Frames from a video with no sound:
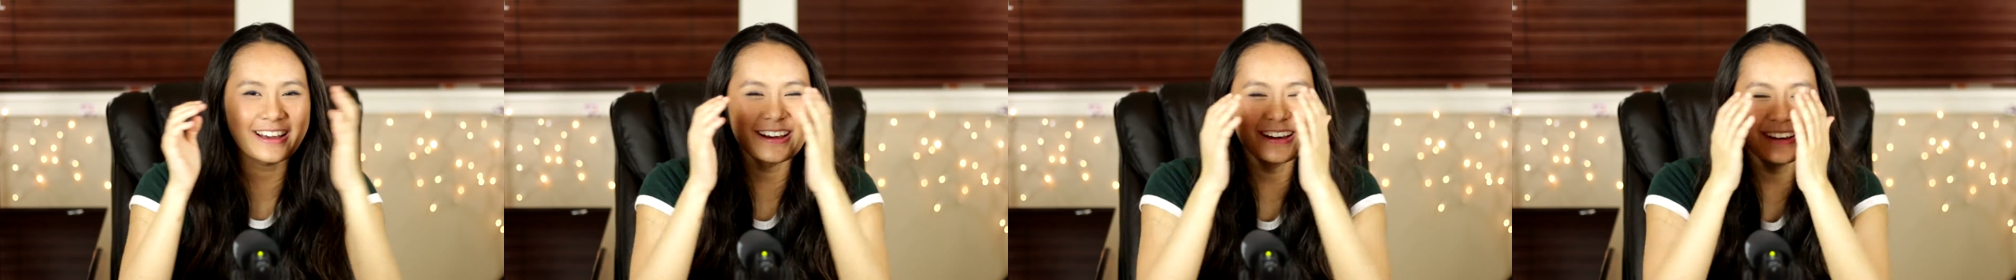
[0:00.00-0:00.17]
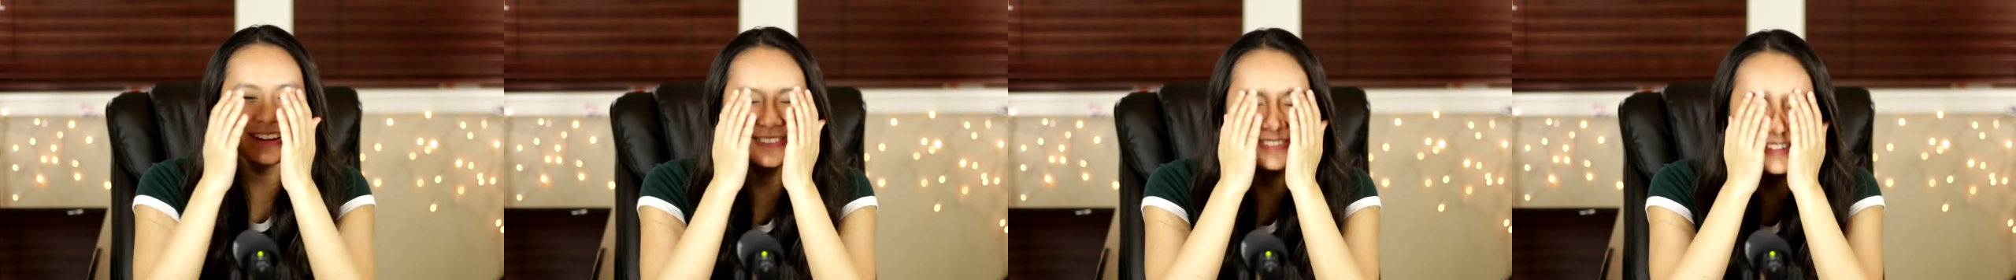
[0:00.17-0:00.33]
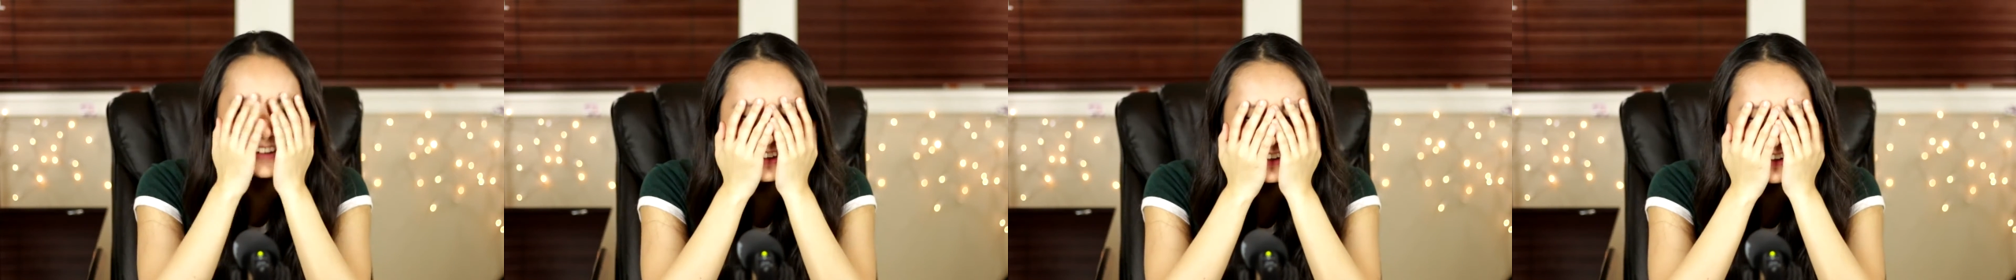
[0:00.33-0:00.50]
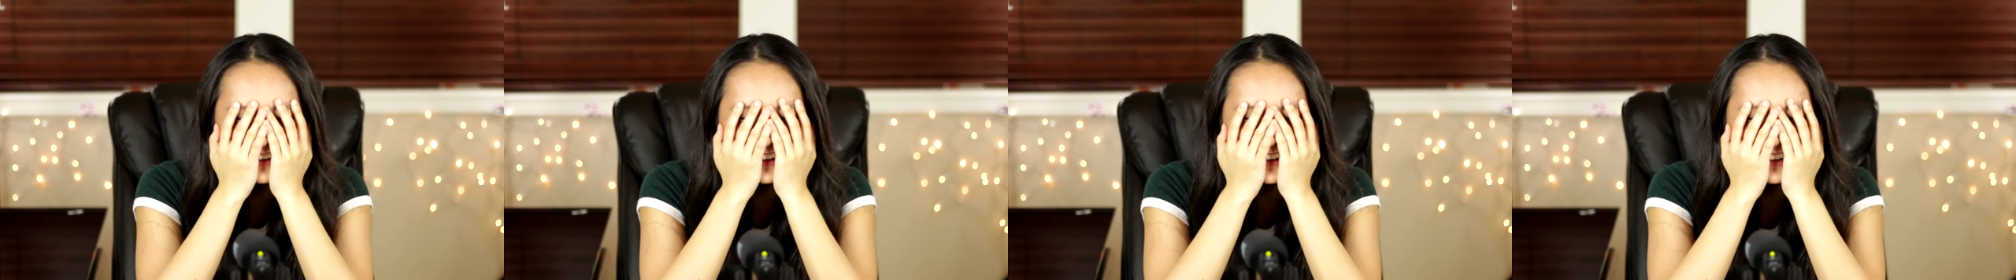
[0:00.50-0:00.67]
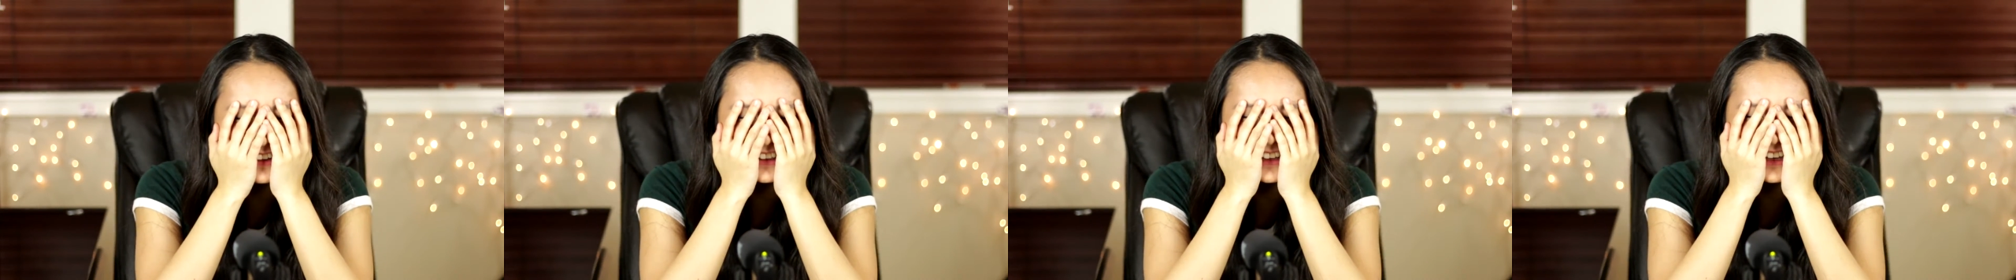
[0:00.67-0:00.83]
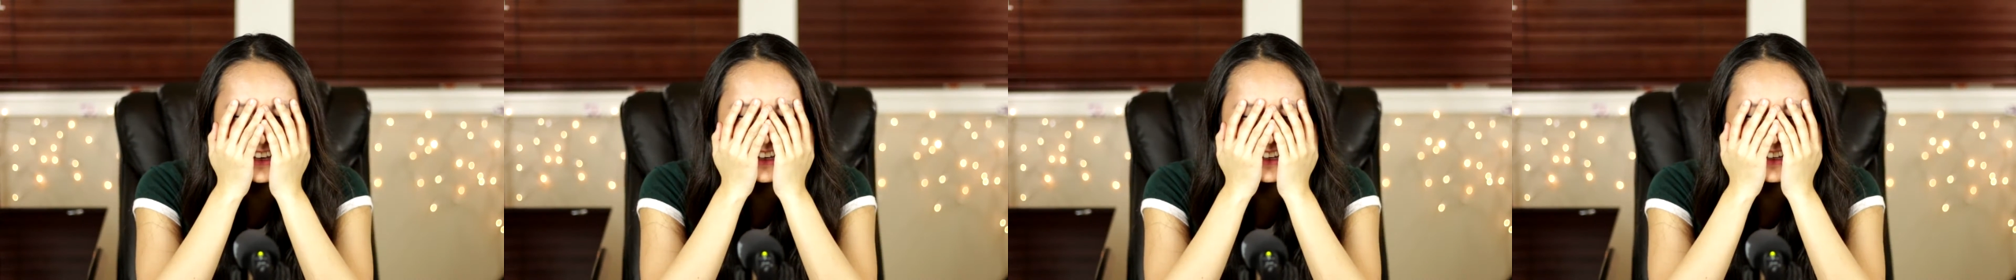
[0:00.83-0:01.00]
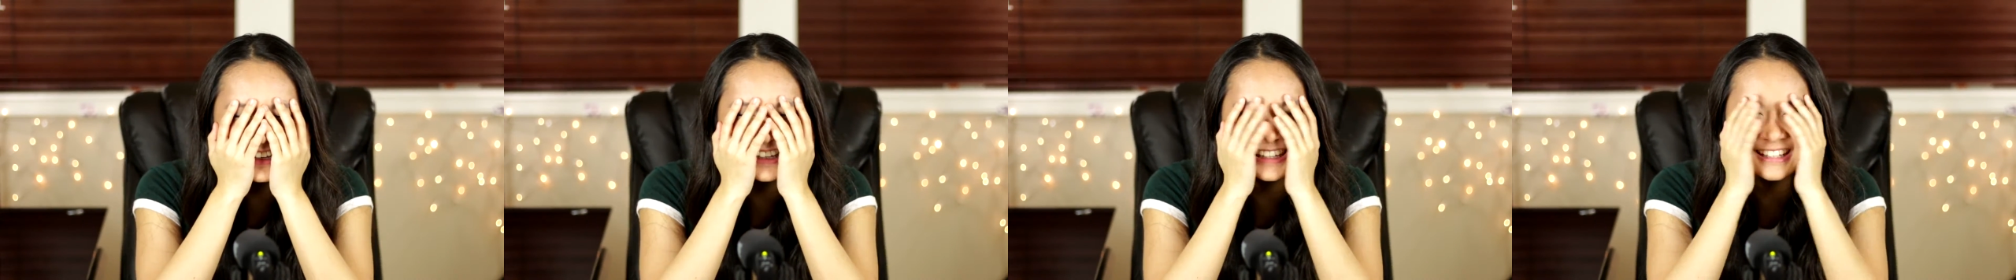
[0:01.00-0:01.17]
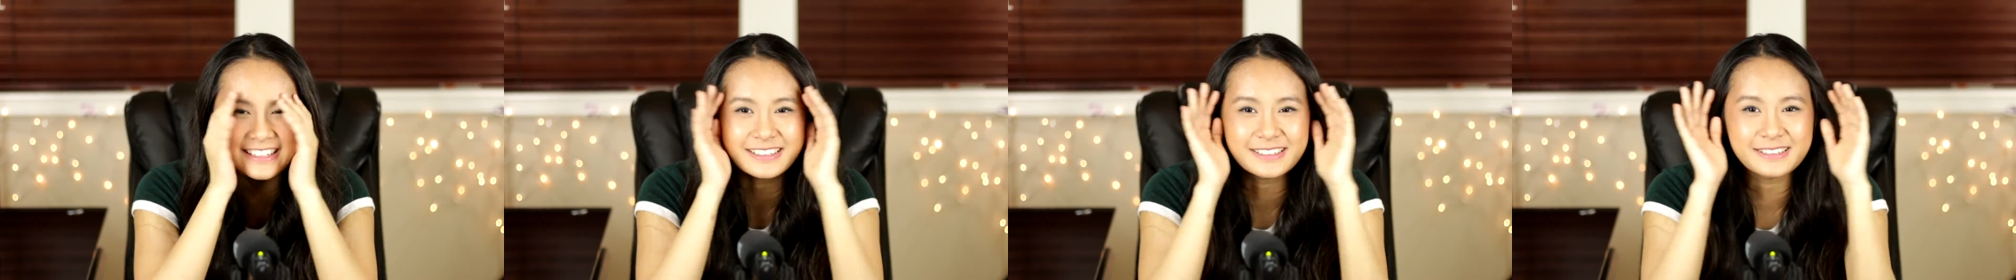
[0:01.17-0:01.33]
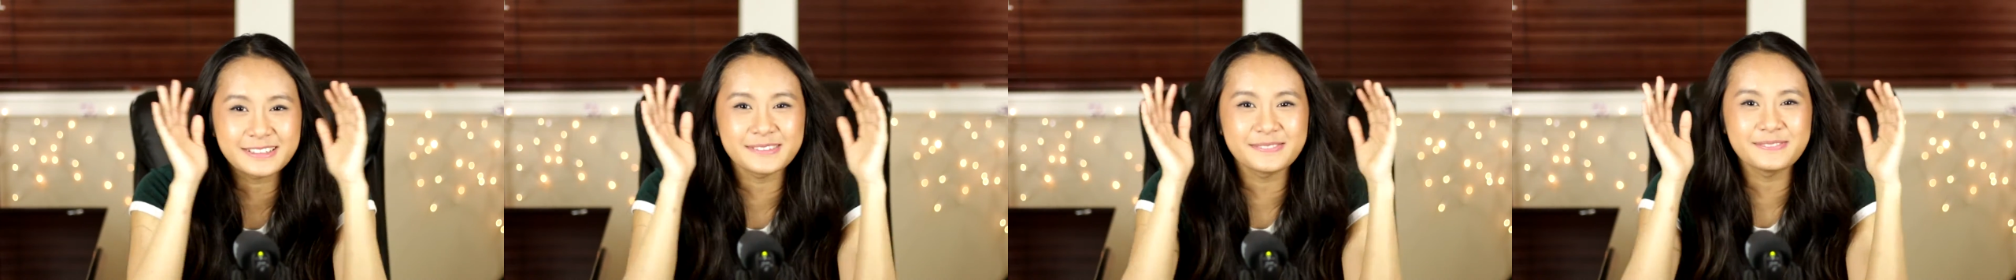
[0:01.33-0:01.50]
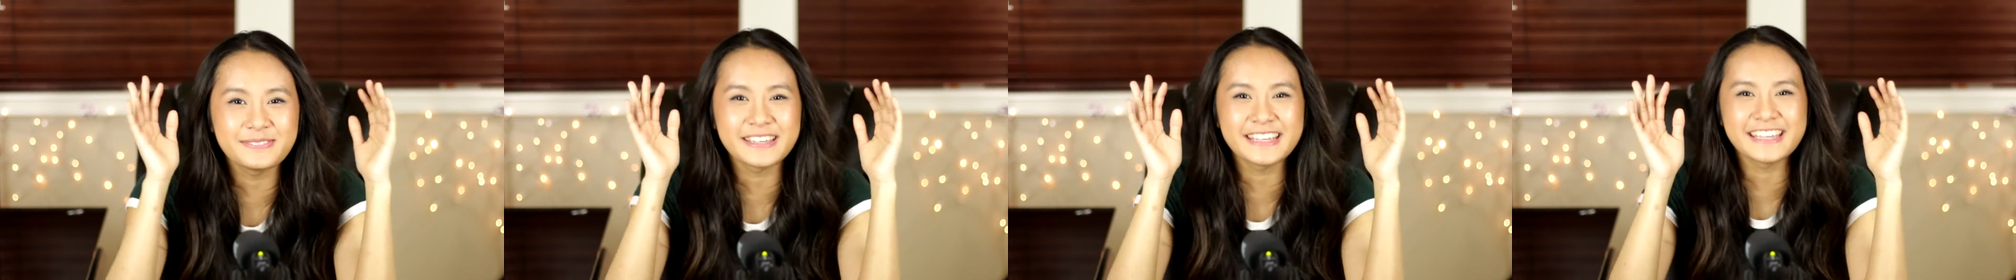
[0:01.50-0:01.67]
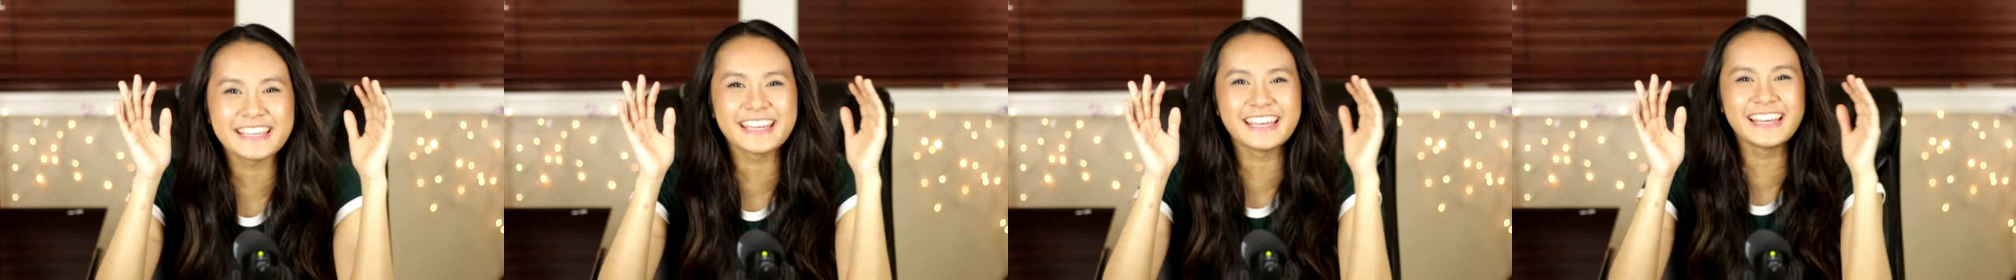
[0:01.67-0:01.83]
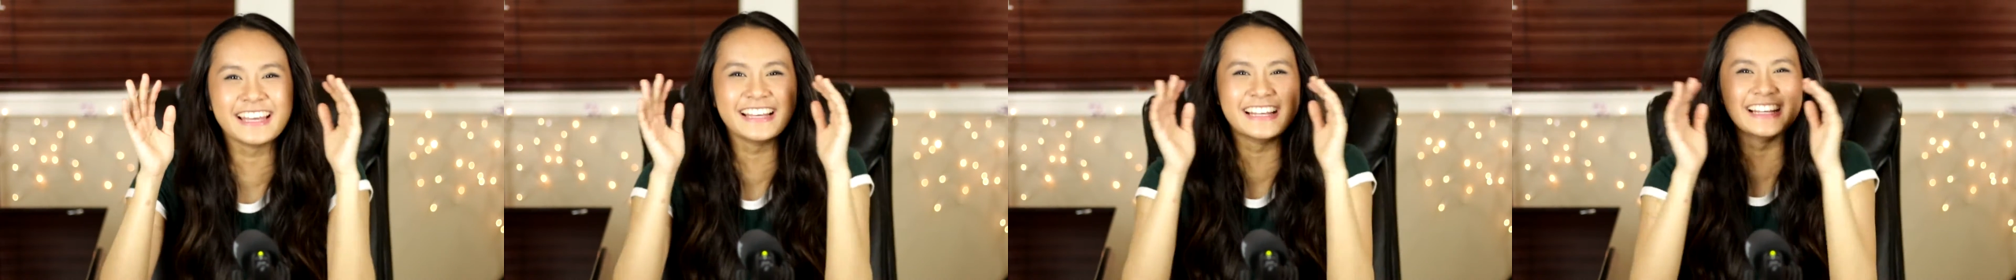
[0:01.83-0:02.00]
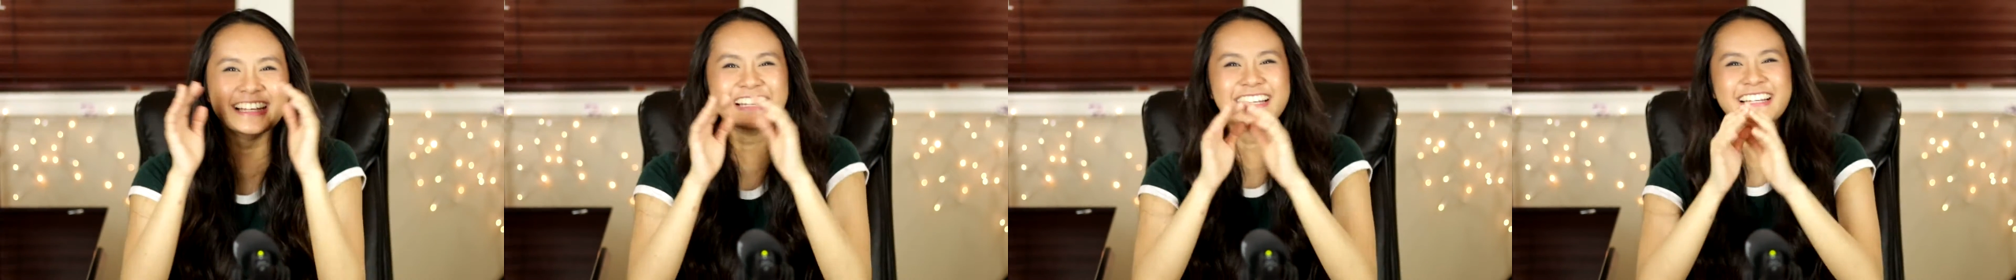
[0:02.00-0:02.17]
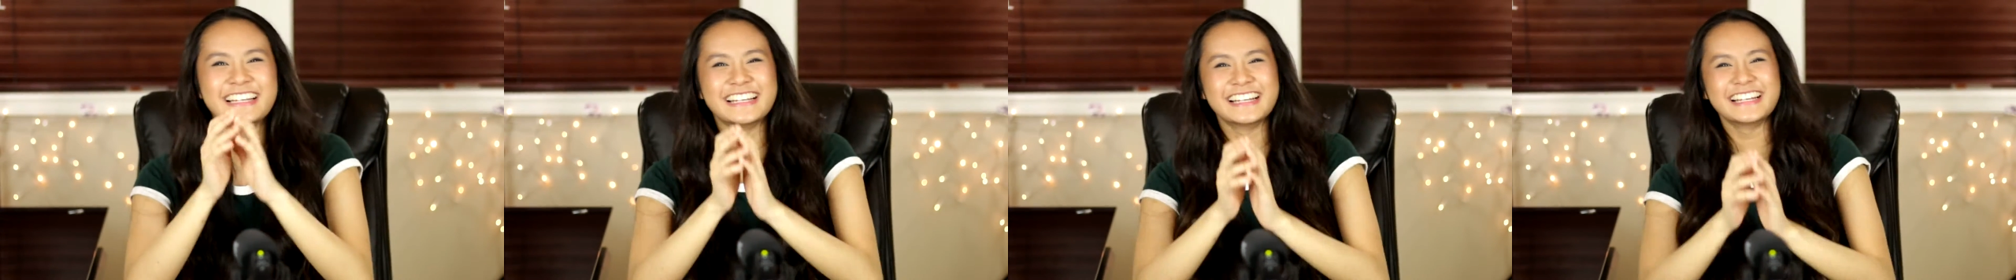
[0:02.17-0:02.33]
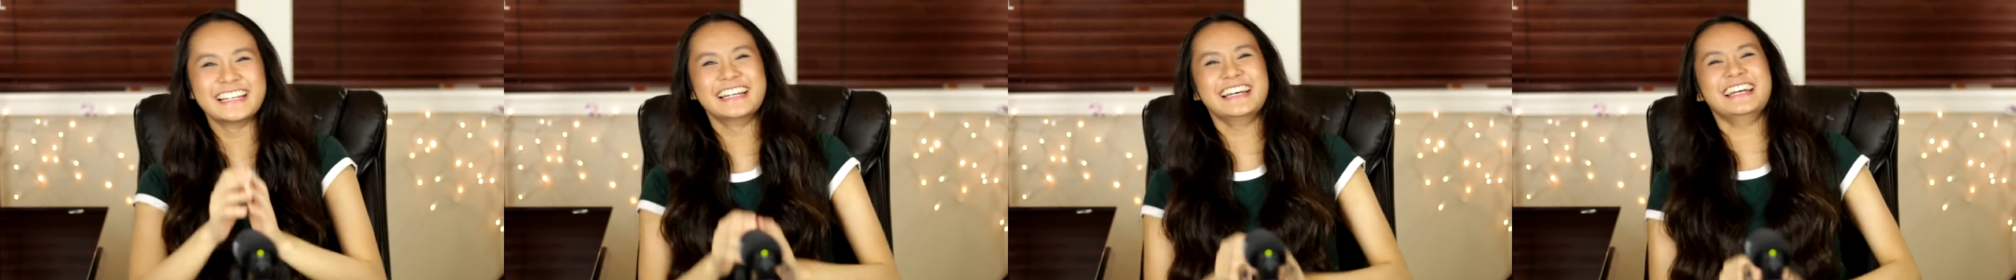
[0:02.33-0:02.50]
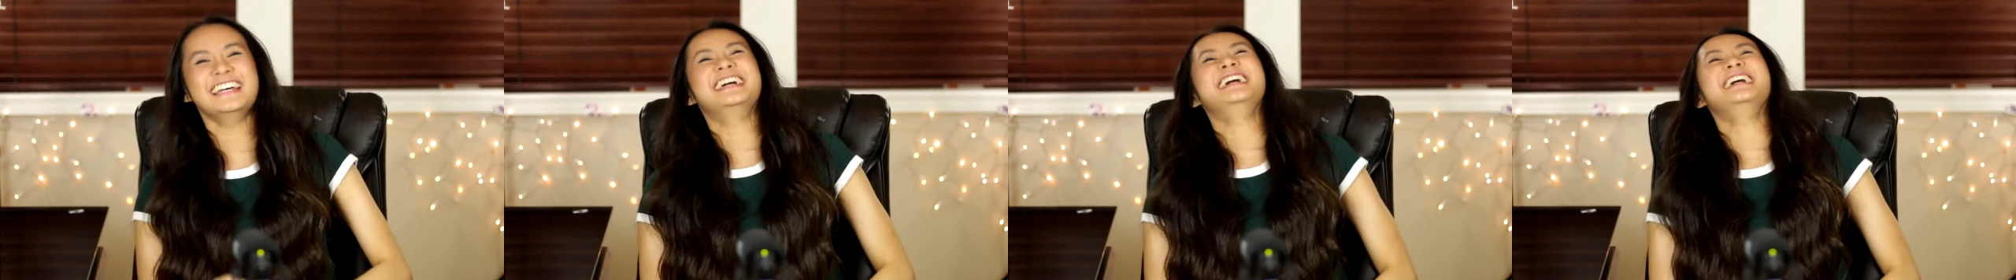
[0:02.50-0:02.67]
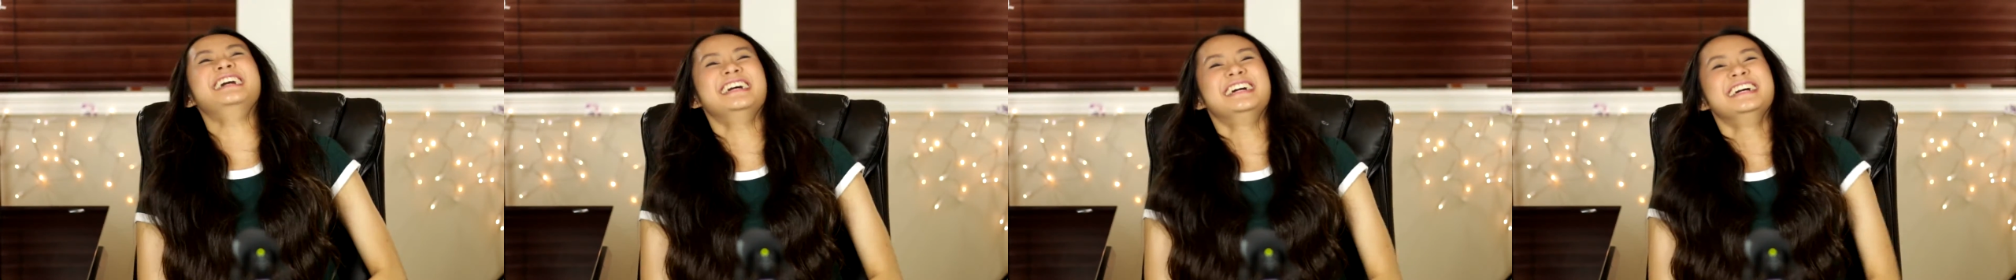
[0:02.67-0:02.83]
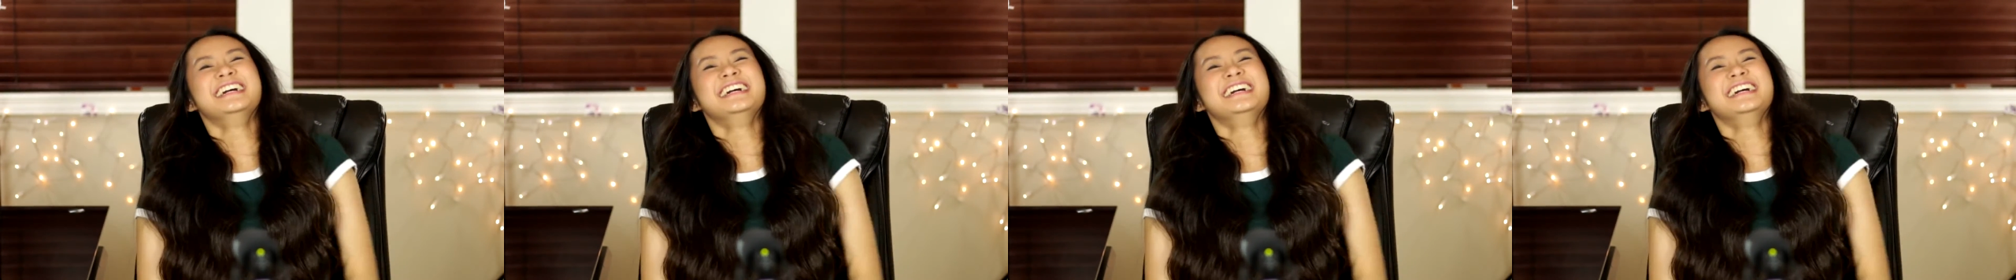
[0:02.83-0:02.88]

oh my God, that killed me.